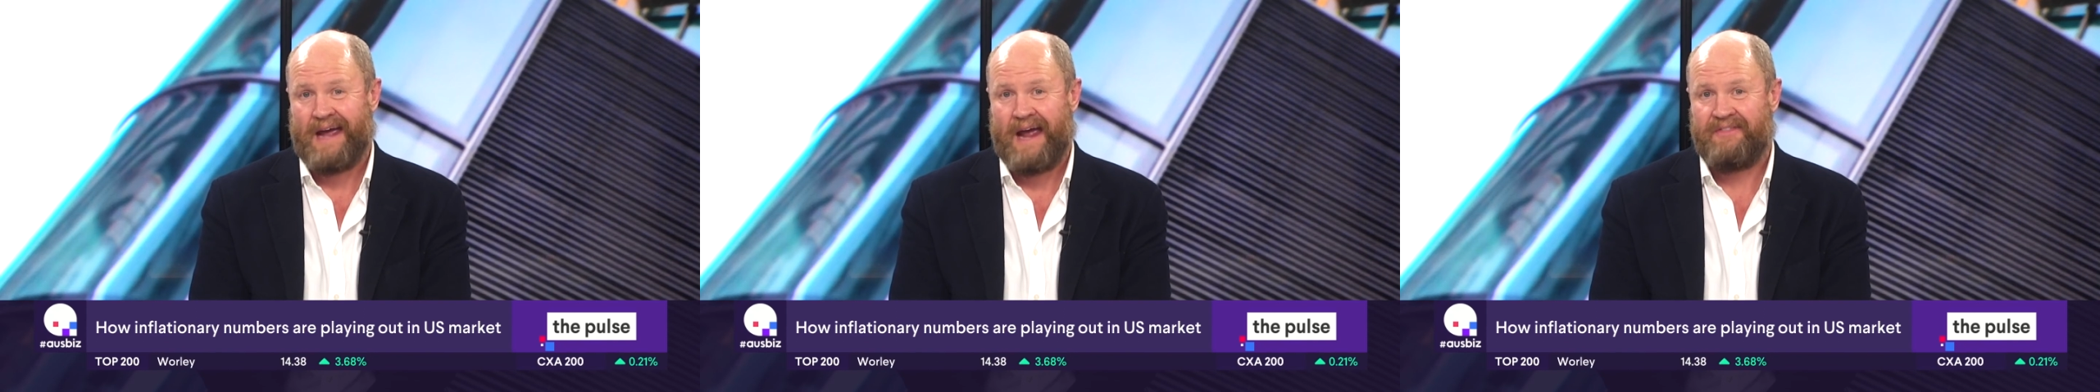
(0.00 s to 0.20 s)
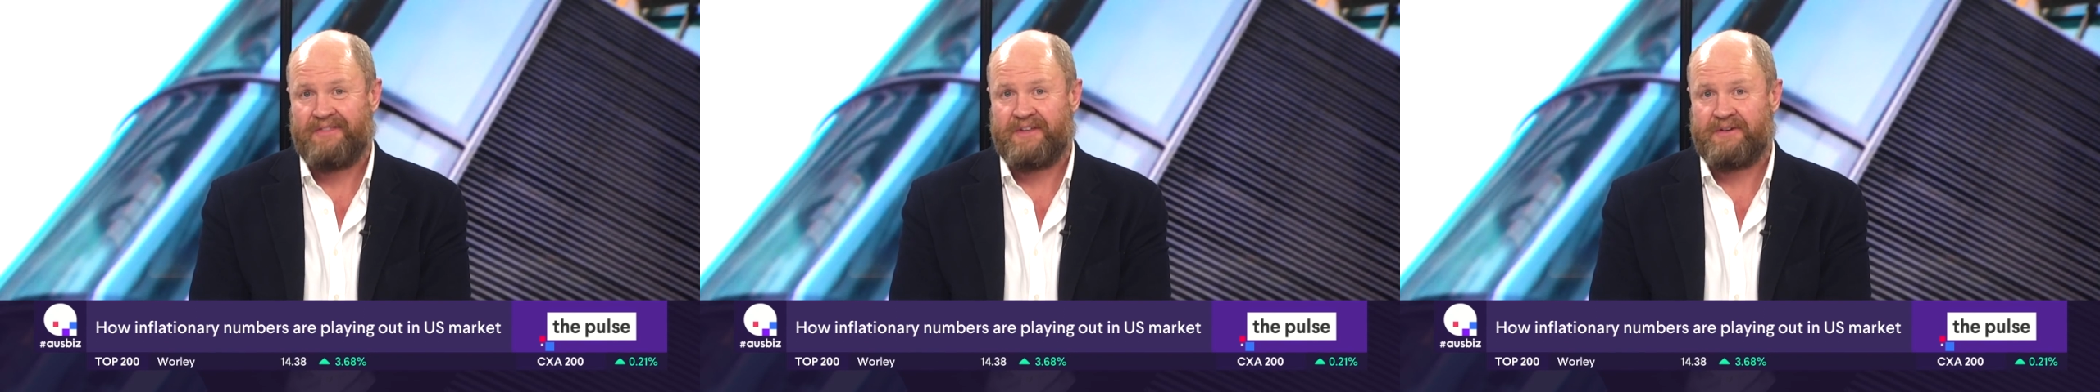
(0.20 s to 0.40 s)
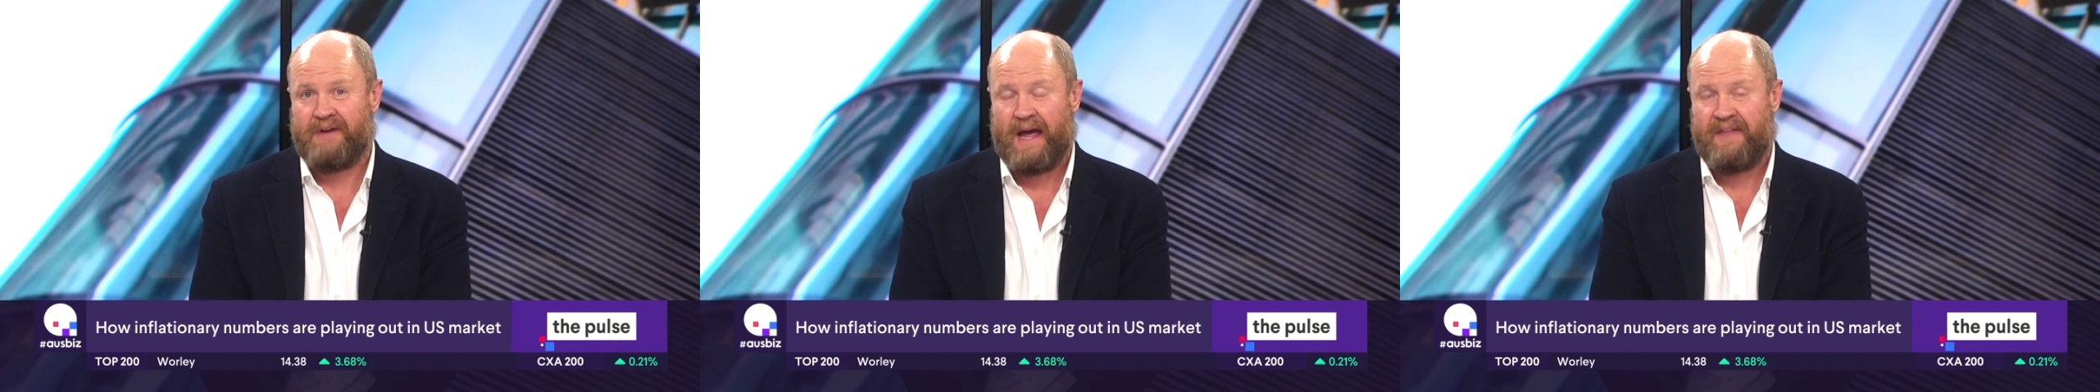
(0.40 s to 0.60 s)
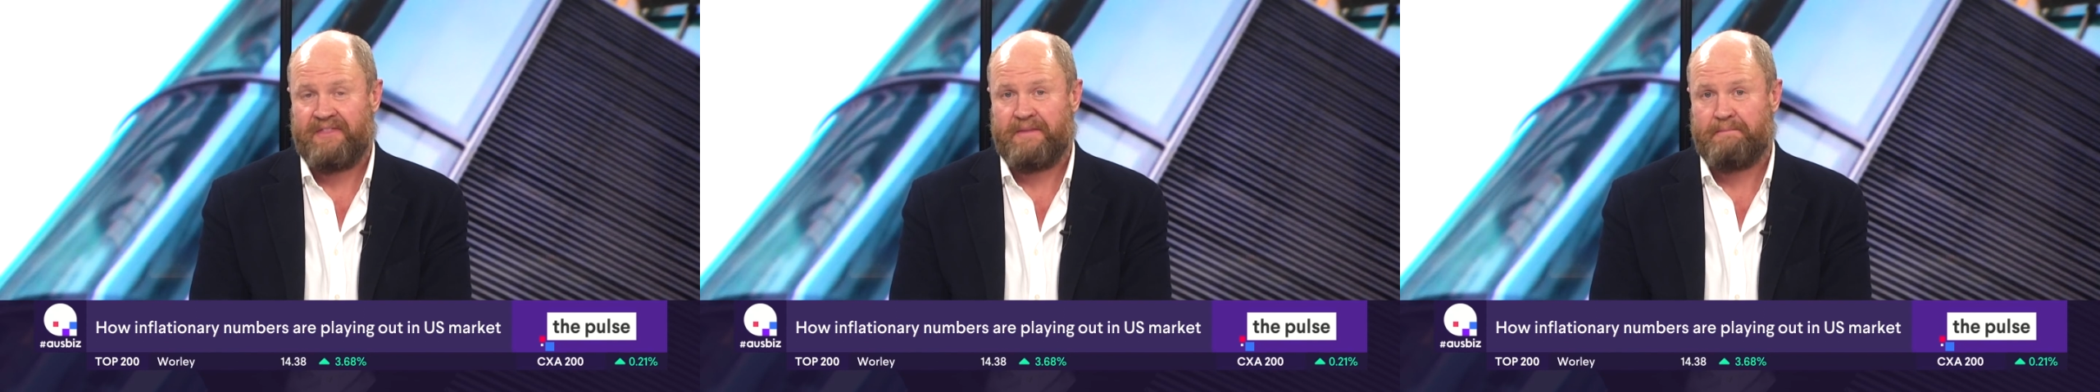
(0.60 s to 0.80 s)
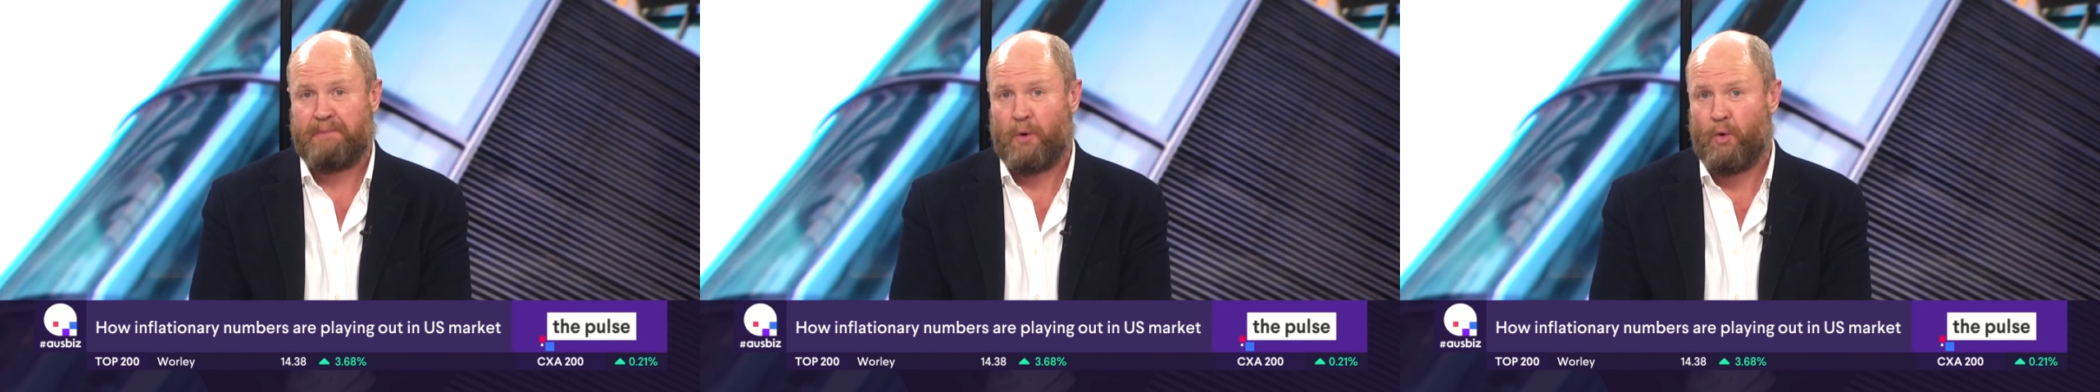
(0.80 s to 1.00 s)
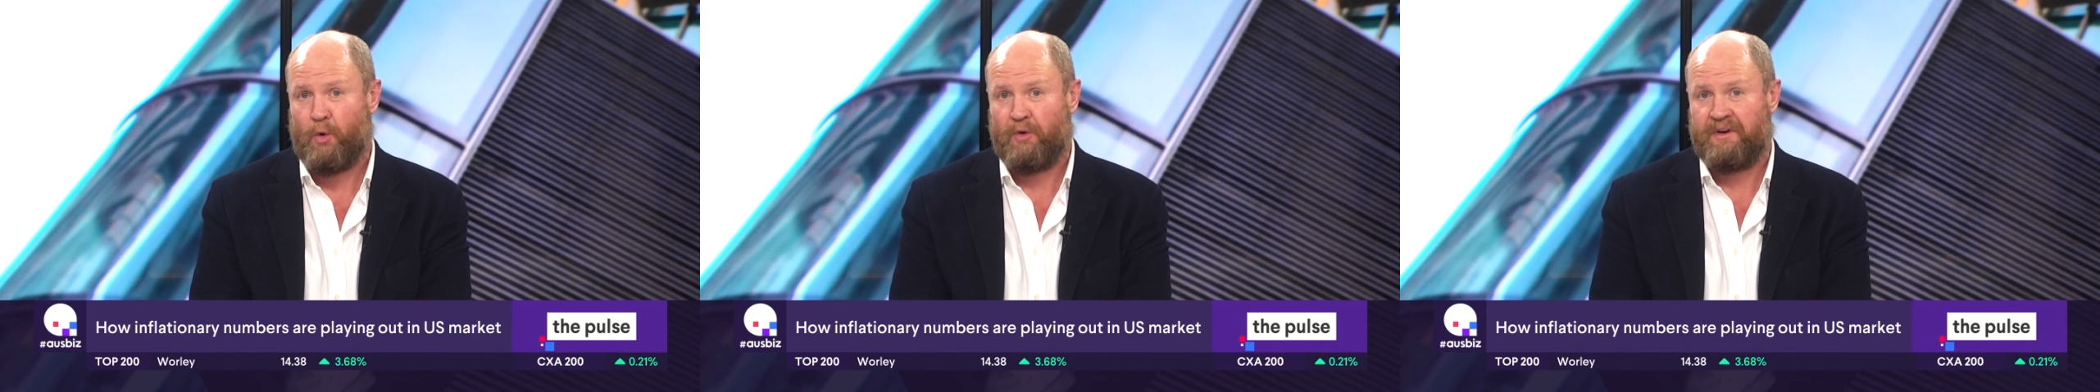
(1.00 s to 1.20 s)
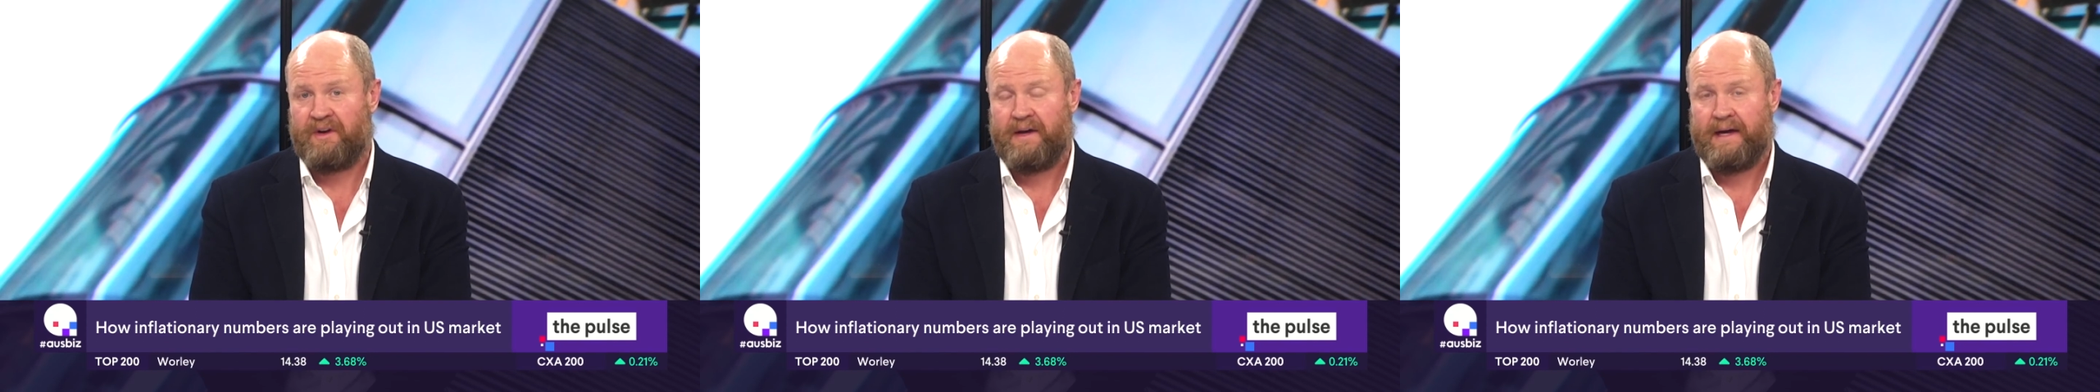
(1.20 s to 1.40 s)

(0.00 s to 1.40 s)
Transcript: the board.